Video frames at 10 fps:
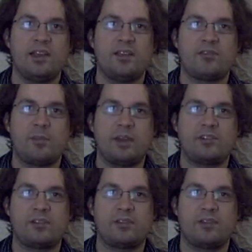from each
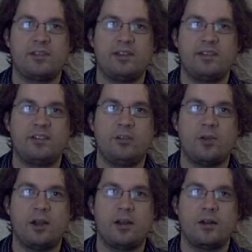other than these two
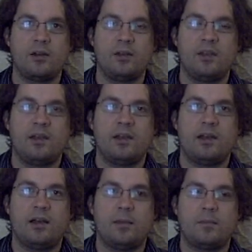are
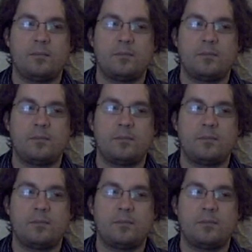um,